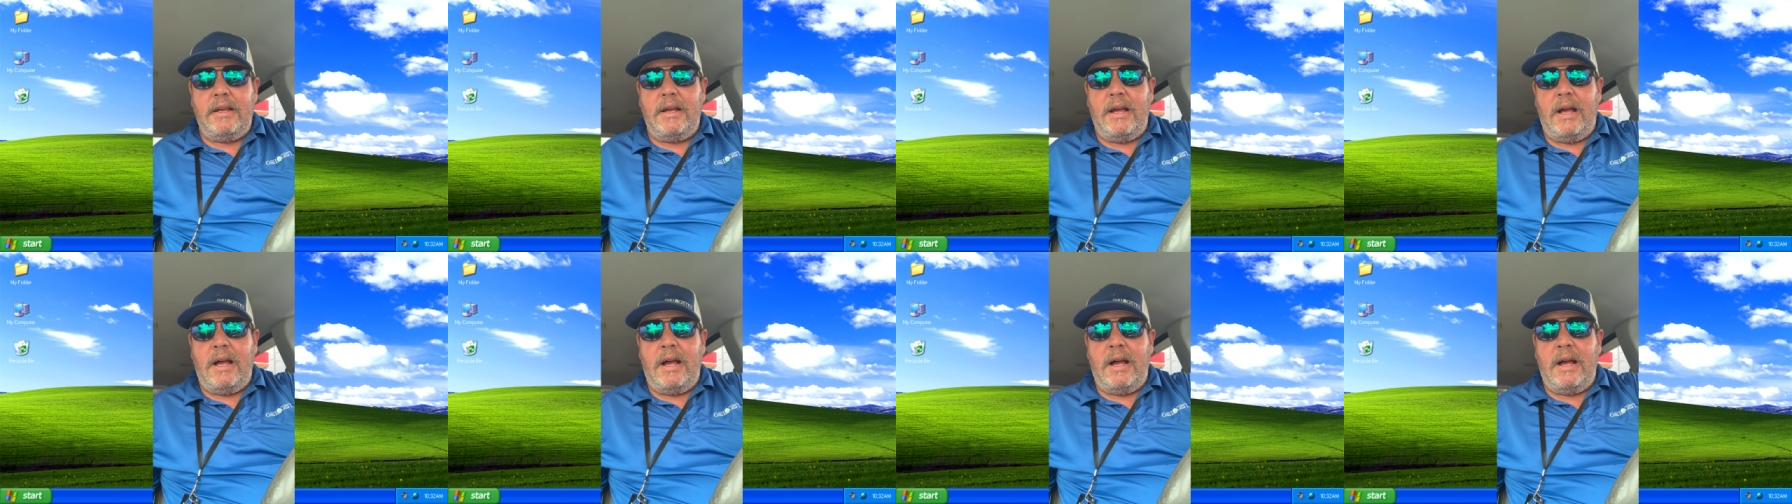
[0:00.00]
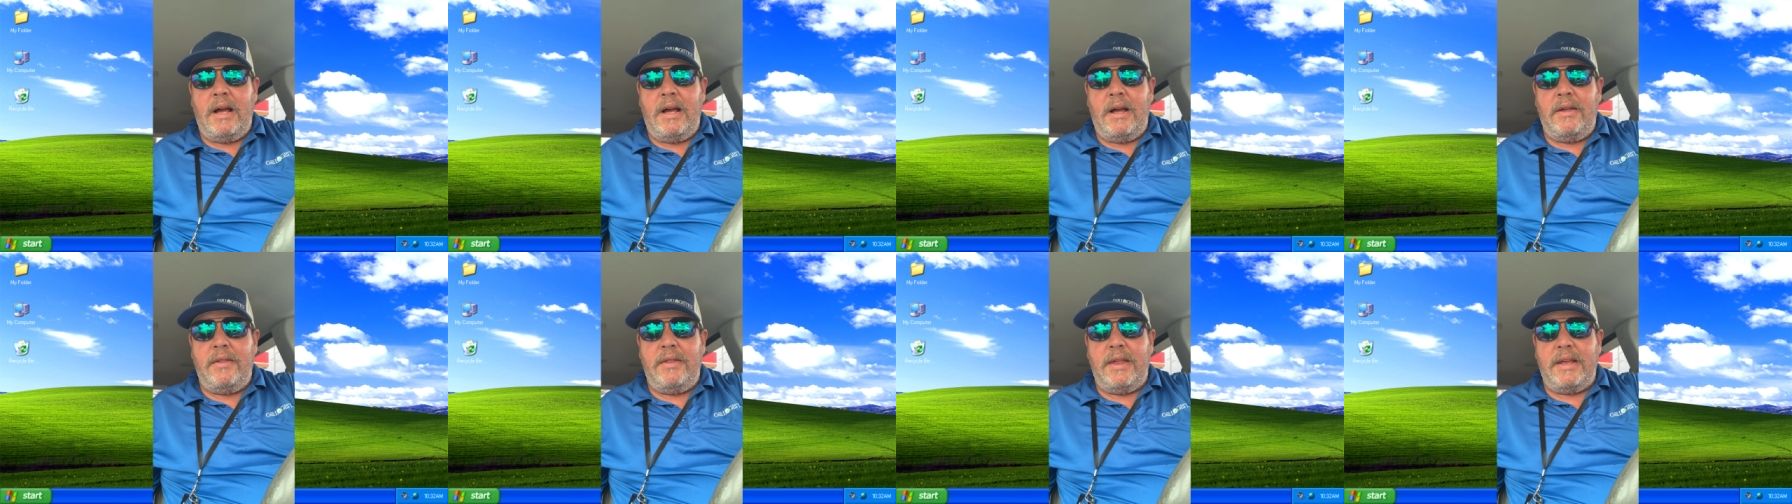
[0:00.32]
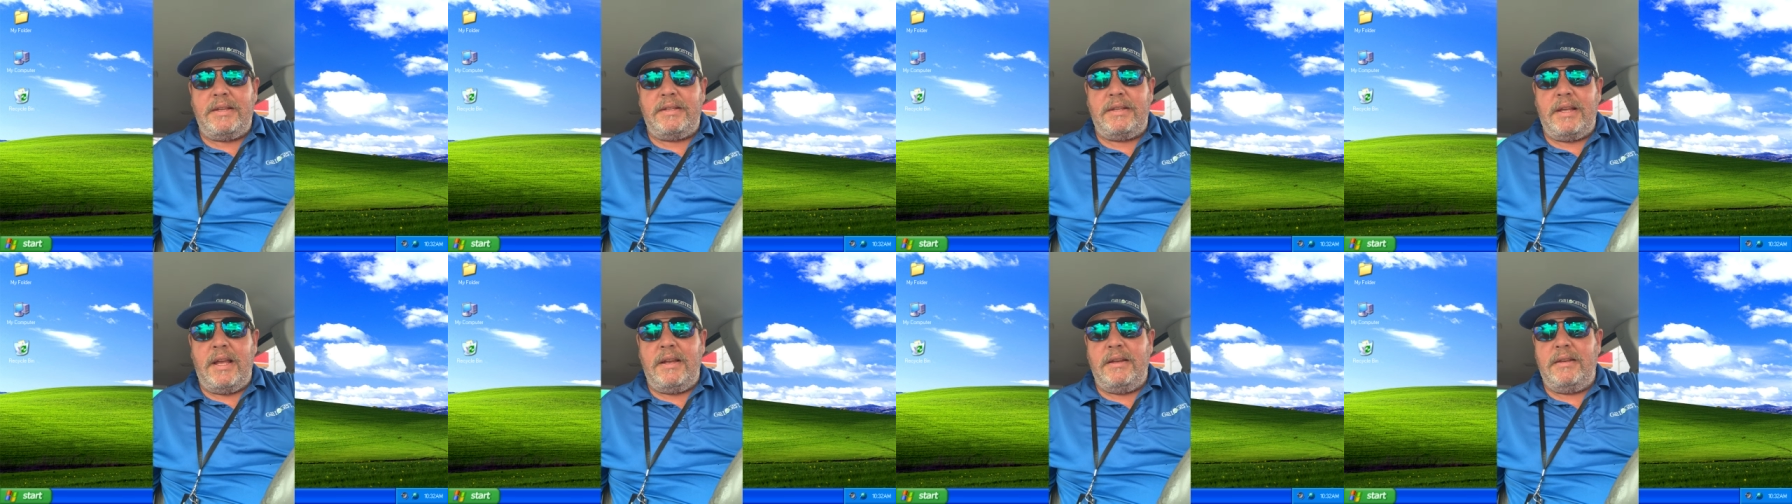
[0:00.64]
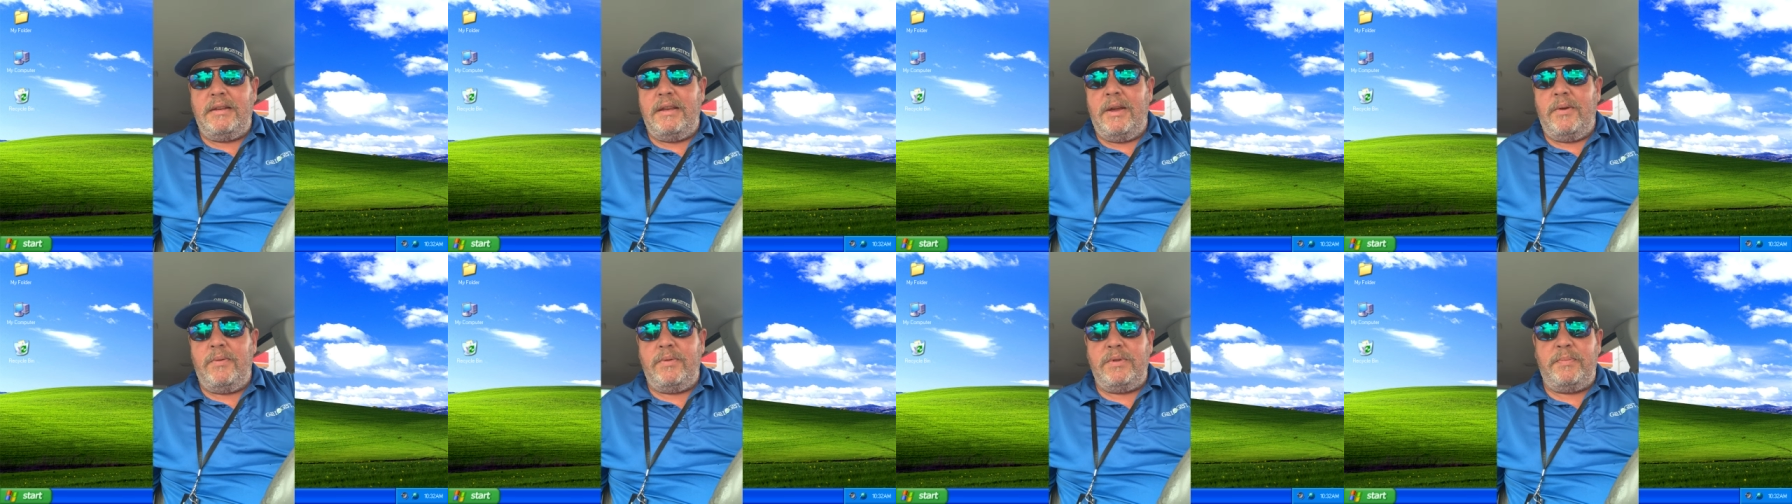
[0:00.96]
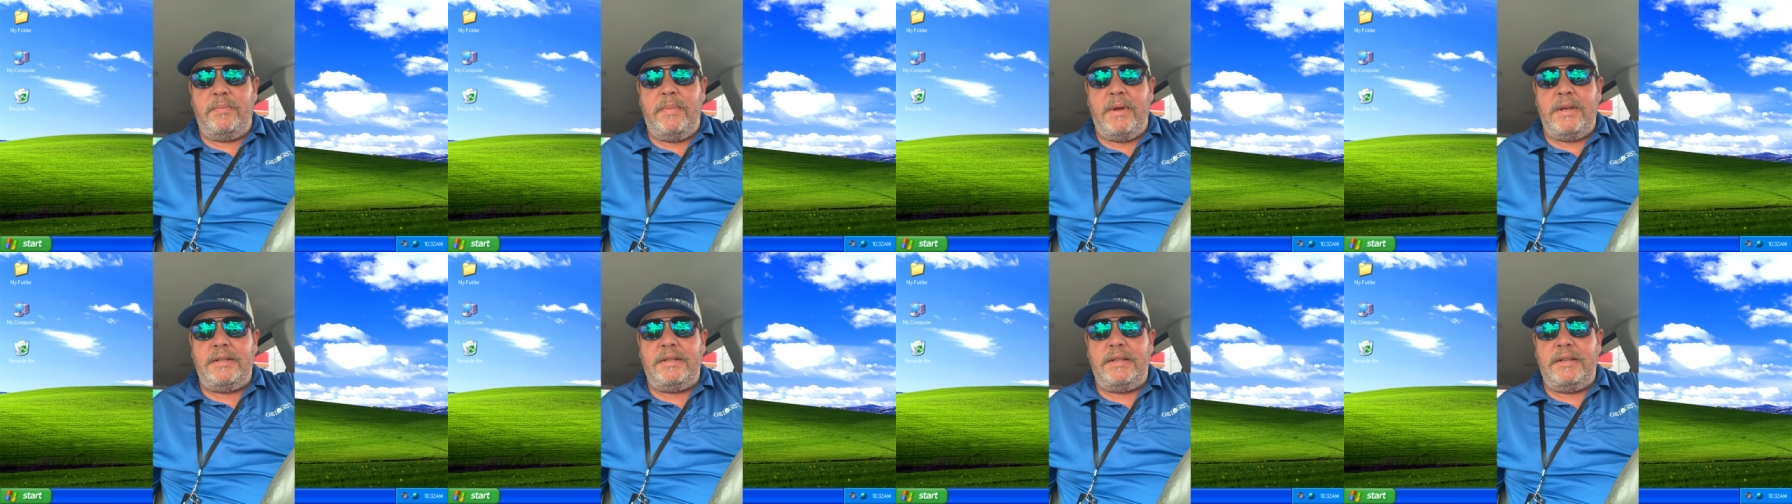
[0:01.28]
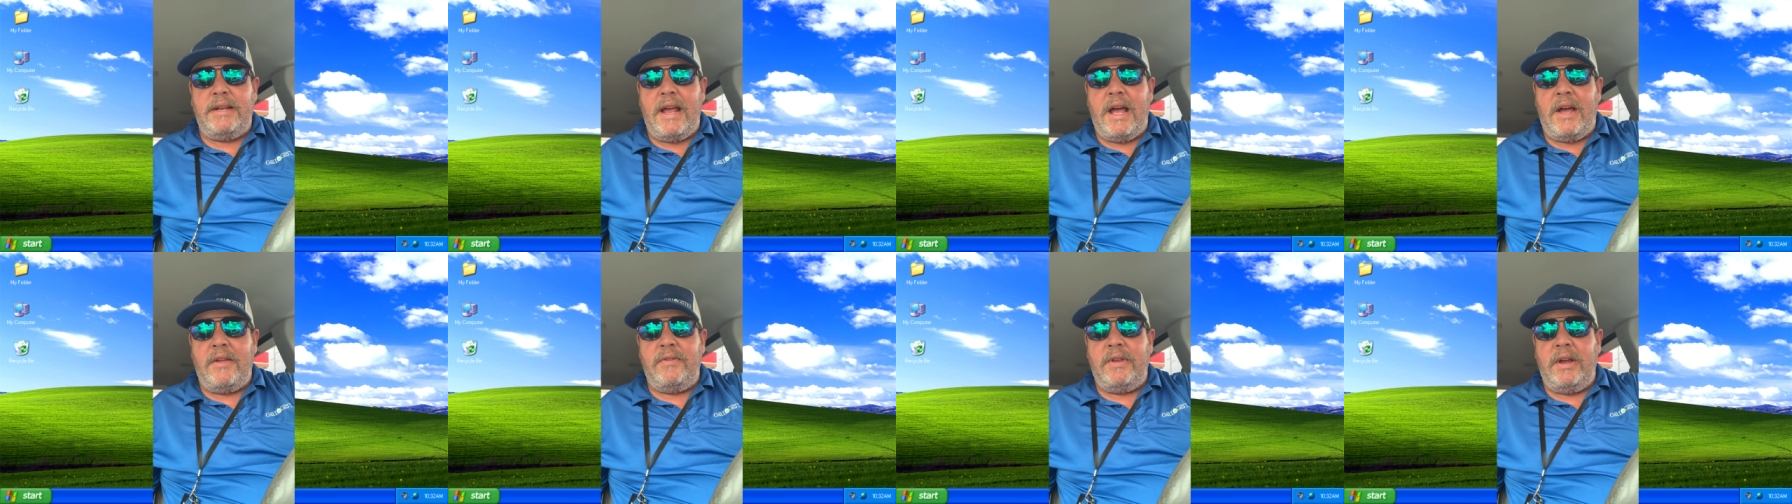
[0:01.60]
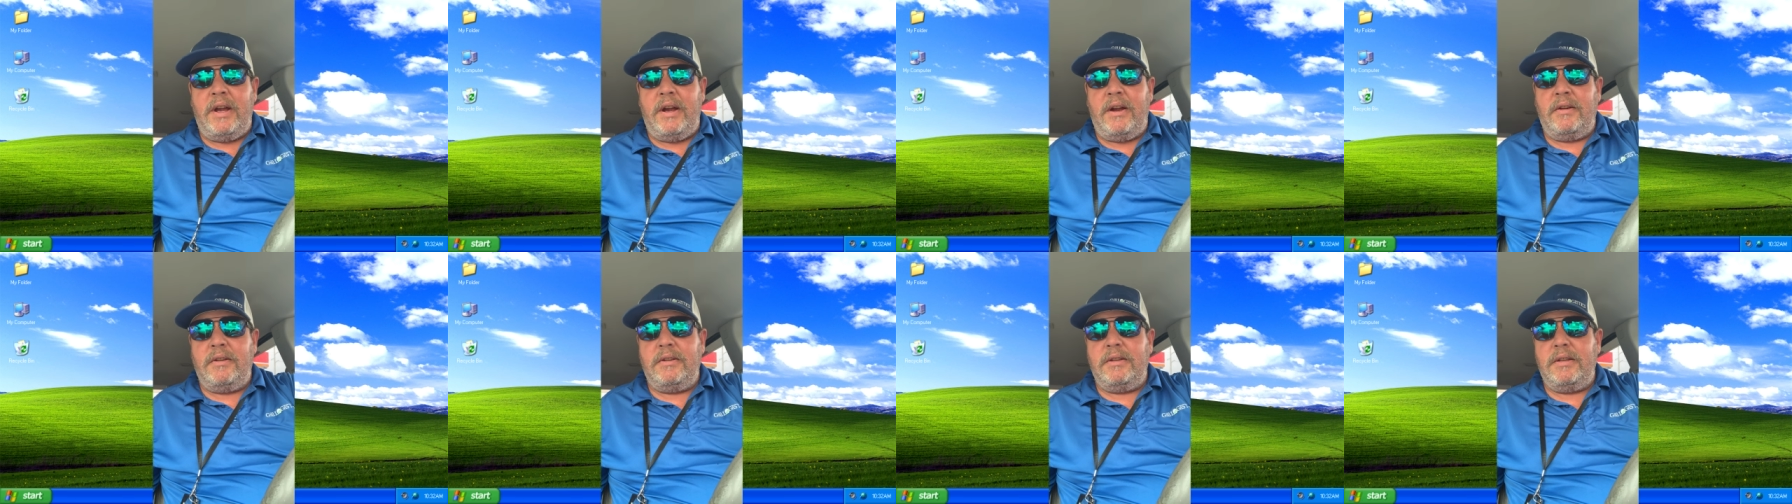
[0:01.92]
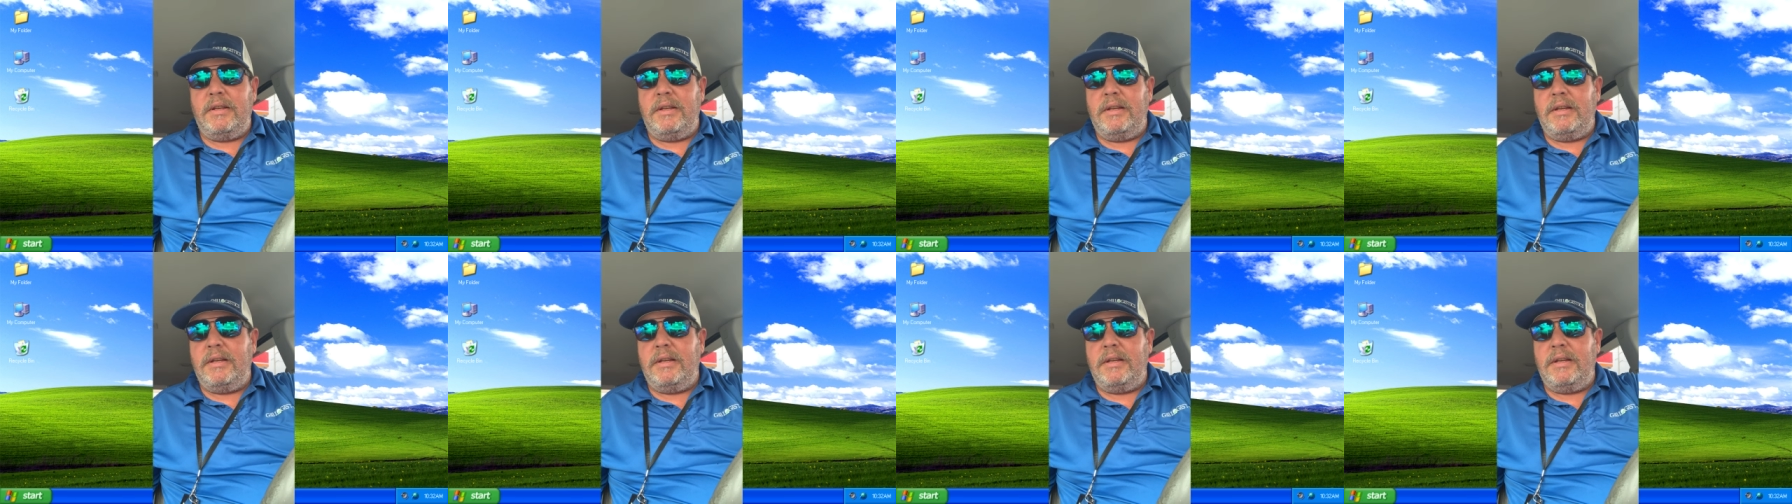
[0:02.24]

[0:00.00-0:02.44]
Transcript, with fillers: Uh, they said it was busy down there.